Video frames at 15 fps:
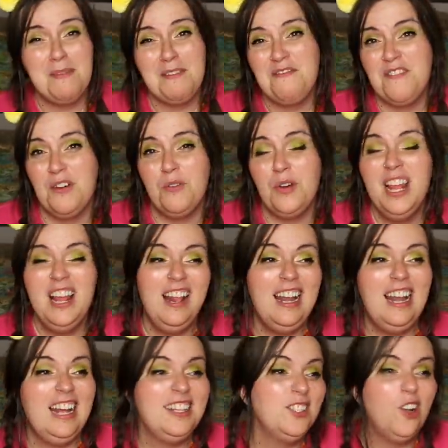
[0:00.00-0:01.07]
me feel
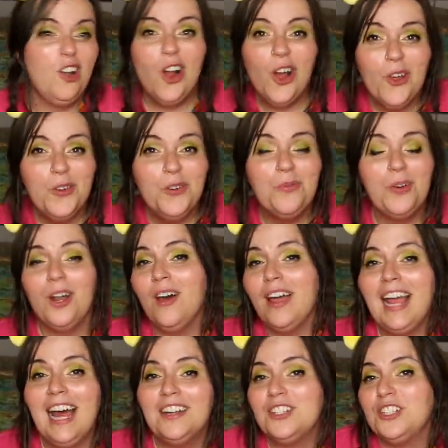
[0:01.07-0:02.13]
less alone when I
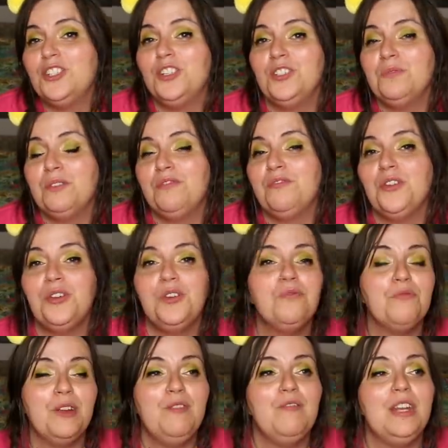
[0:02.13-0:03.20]
had issues with
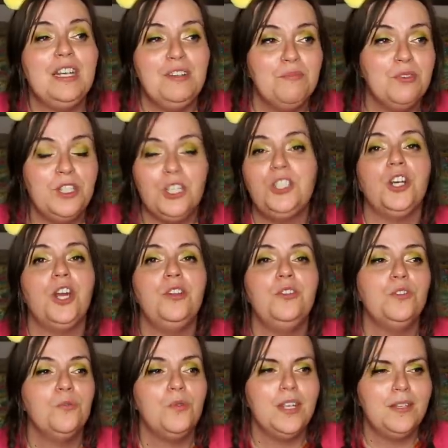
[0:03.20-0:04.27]
food. Rereading Bridget
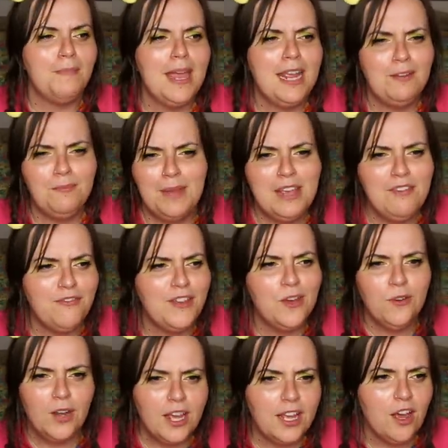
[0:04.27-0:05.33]
Jones always made me
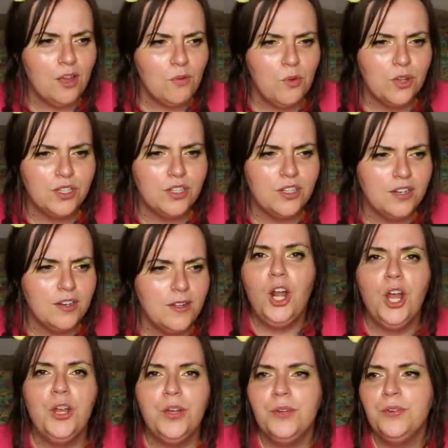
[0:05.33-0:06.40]
feel like I wasn't
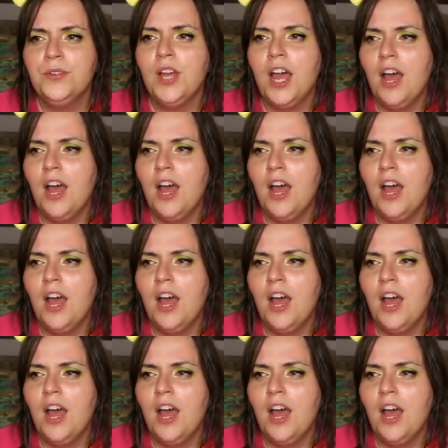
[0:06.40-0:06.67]
alone.